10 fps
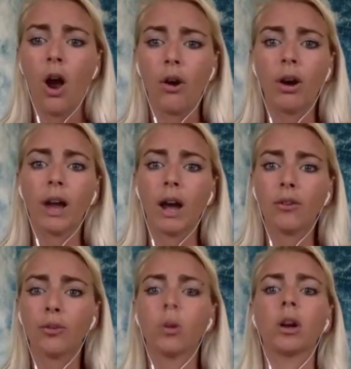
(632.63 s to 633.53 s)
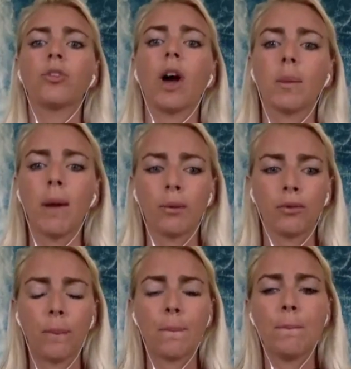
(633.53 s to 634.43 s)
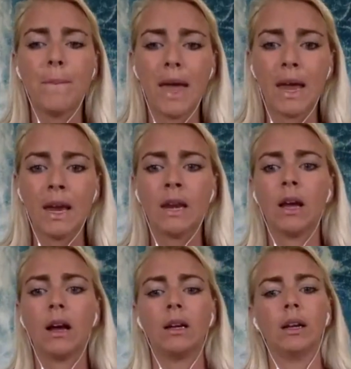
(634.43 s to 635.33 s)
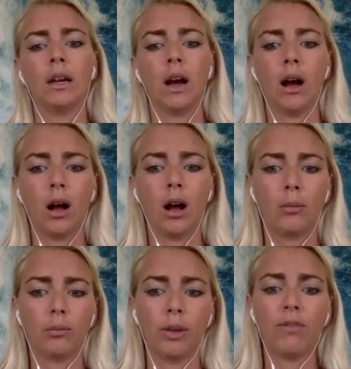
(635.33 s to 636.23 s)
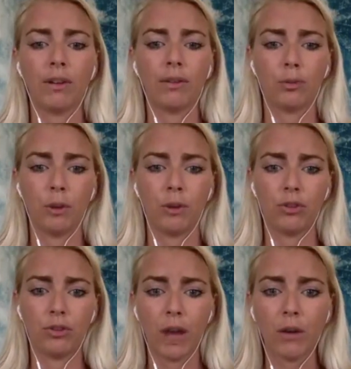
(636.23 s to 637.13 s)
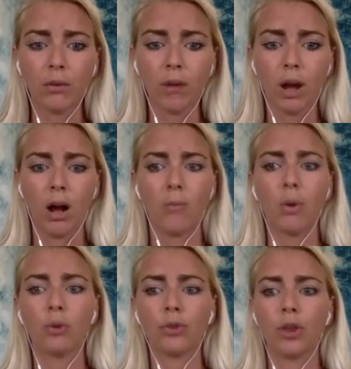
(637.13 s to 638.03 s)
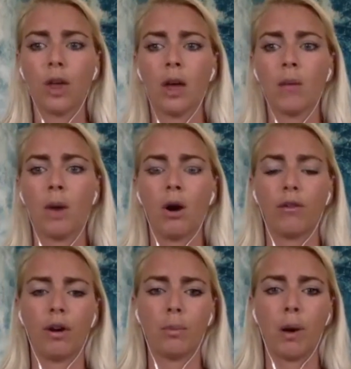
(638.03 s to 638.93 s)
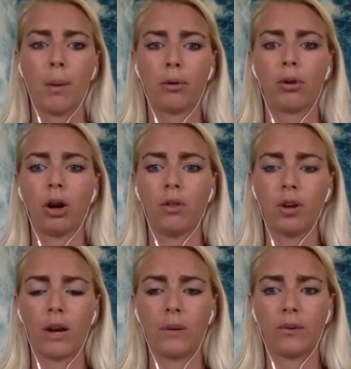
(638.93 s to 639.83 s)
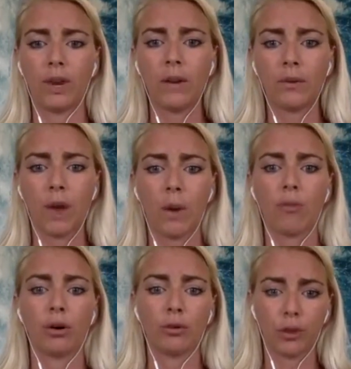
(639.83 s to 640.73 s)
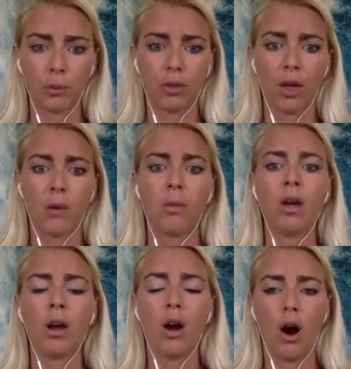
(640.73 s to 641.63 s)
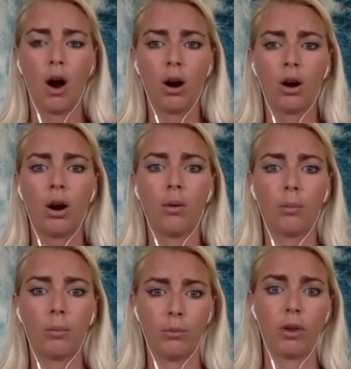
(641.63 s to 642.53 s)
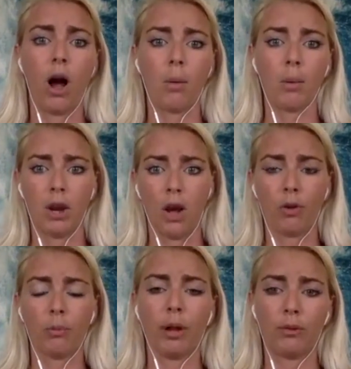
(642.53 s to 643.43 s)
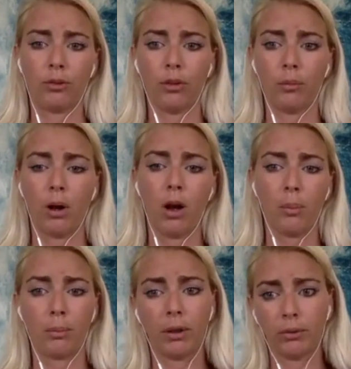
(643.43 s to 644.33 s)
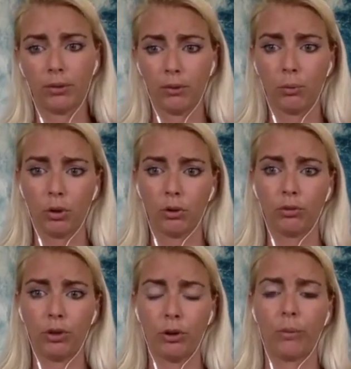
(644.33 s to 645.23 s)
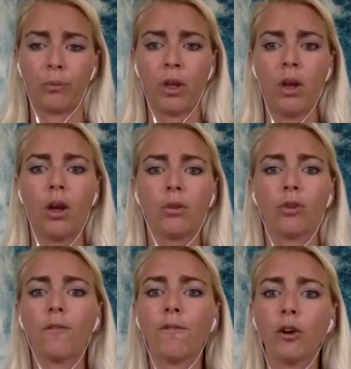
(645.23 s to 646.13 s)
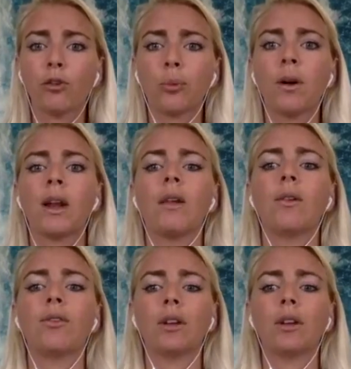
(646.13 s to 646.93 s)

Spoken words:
All right, guys, so we're going to talk about some main invasive species now. Most of them are very popular in the United States. However, some of them are common in other places of the world too. So the first one is the